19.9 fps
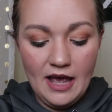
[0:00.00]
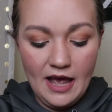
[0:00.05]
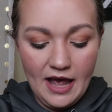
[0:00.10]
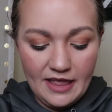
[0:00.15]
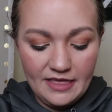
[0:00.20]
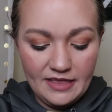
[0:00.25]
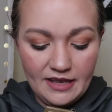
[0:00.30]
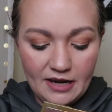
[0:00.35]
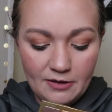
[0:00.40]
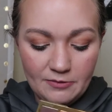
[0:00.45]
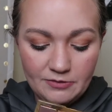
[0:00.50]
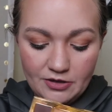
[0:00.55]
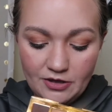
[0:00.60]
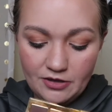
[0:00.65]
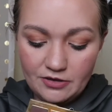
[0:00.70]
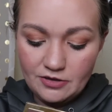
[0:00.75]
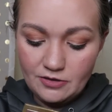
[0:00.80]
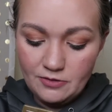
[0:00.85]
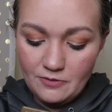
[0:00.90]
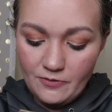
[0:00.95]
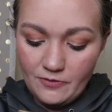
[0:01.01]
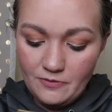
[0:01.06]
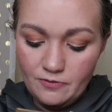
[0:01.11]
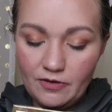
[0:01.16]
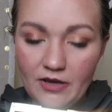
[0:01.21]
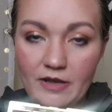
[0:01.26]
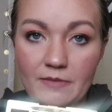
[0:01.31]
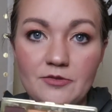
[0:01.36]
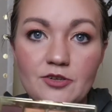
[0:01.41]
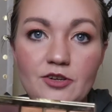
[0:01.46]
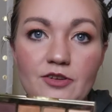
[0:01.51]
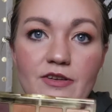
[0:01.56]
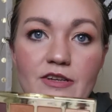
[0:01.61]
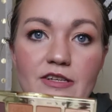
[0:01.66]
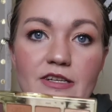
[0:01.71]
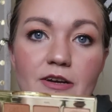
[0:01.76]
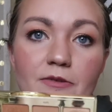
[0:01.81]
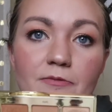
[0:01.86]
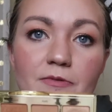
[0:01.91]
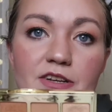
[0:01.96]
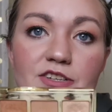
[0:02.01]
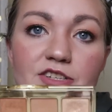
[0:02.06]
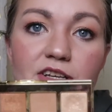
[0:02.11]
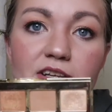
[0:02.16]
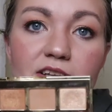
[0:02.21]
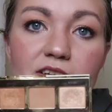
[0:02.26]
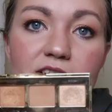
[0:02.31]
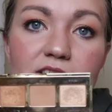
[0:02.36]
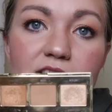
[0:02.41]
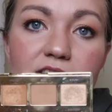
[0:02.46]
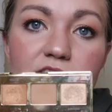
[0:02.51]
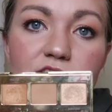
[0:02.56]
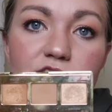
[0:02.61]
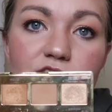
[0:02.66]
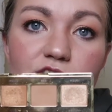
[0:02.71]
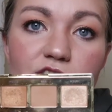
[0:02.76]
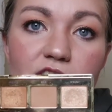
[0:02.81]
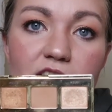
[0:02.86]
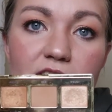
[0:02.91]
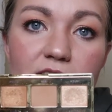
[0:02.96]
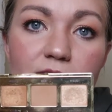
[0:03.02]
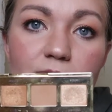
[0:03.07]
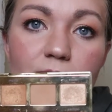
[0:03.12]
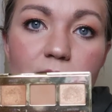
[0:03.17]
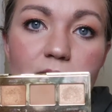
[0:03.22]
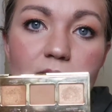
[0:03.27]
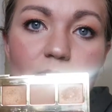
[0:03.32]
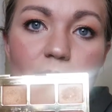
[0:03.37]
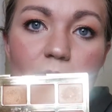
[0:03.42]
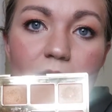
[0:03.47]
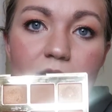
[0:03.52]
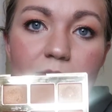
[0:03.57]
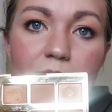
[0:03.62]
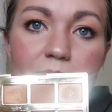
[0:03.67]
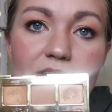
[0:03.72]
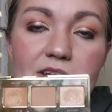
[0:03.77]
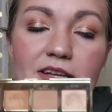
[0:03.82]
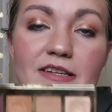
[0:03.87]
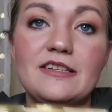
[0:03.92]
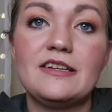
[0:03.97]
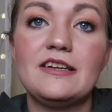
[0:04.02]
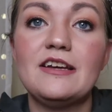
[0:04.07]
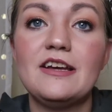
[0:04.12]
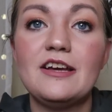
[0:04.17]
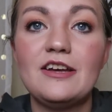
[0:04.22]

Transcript: and then I was also, I'm sure you can tell, reaching into this shade quite a bit